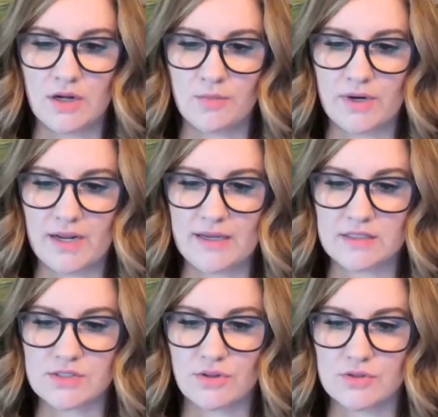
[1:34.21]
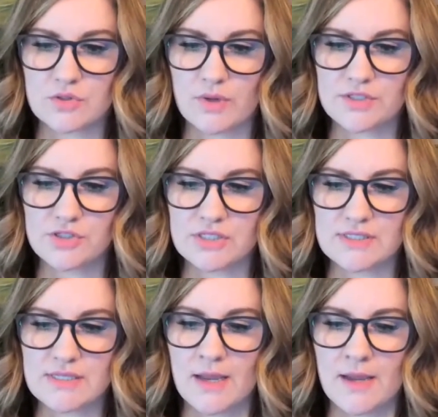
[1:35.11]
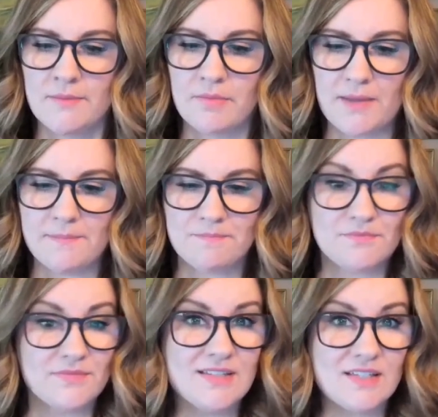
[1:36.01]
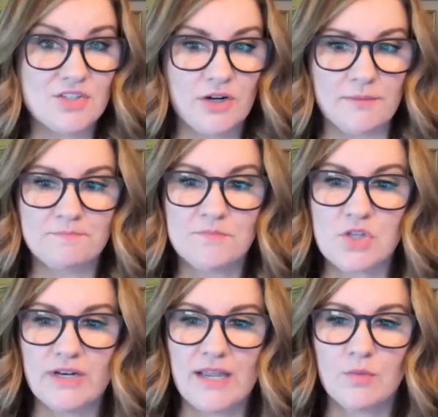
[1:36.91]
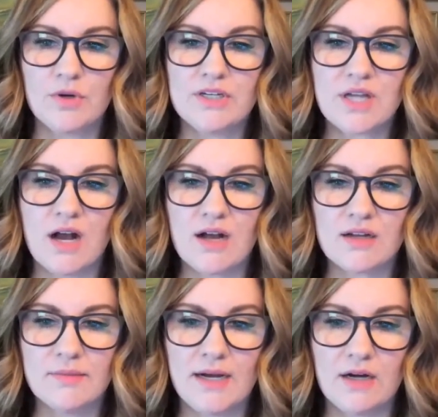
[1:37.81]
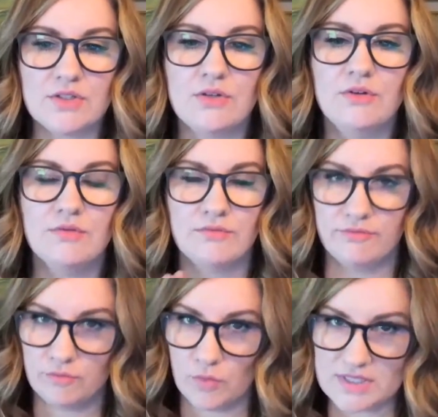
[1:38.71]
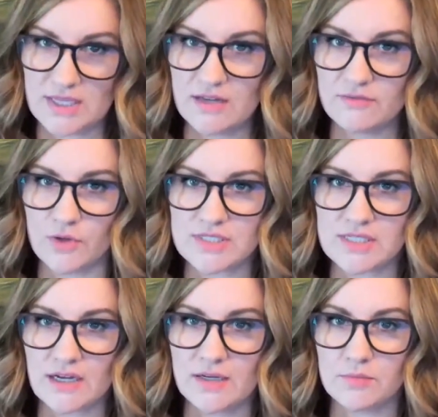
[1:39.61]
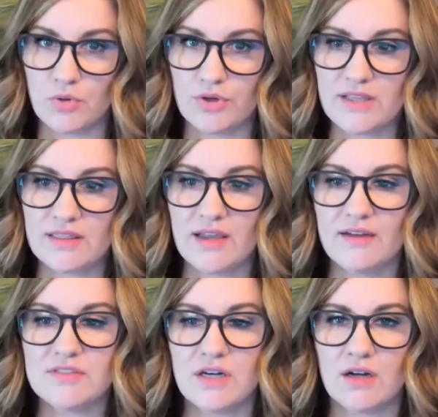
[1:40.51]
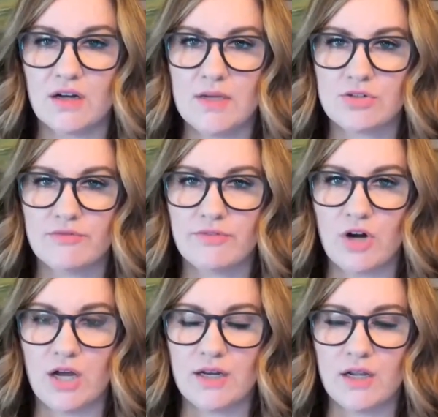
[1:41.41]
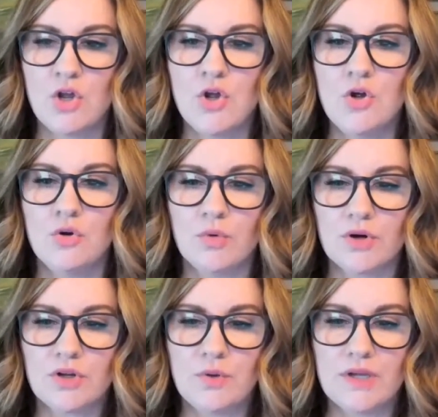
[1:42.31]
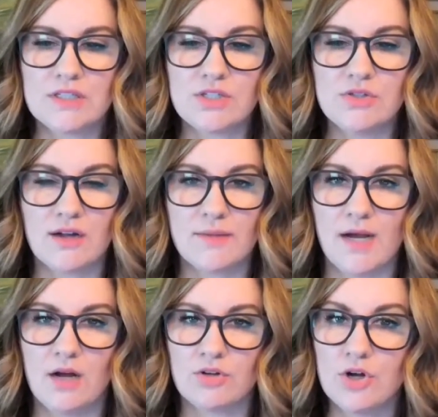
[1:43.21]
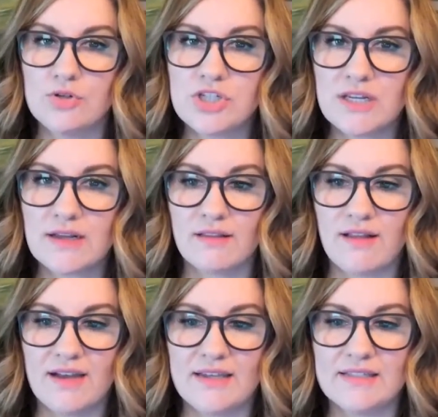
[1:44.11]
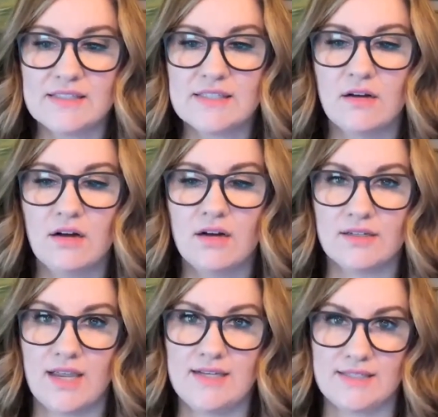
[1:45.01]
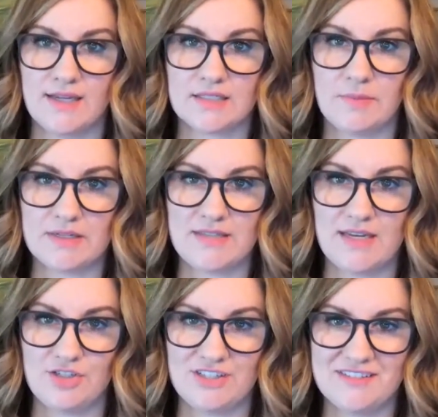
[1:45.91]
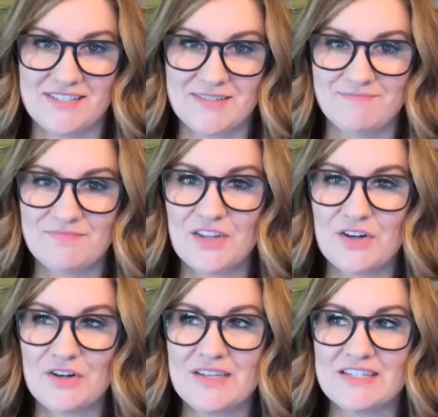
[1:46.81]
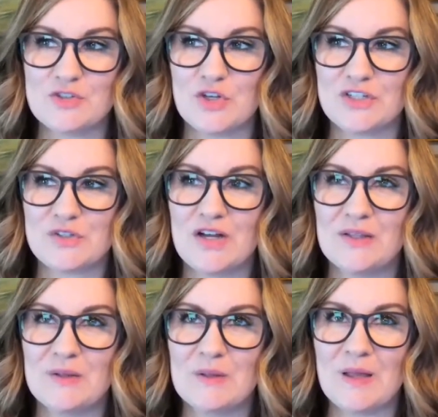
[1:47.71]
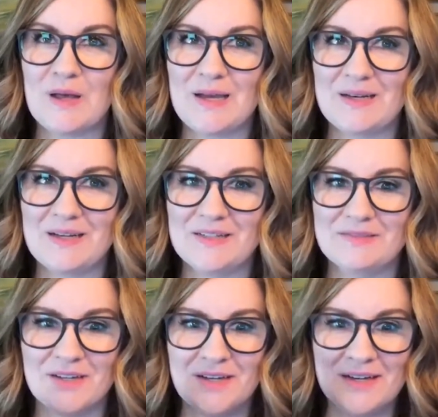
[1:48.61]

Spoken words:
when I answer those questions. But let's get started. So today we're going to talk about, once again, focusing on employee theft and occupational fraud. We're going to talk about coaching clients on case expectations. There is just a lot of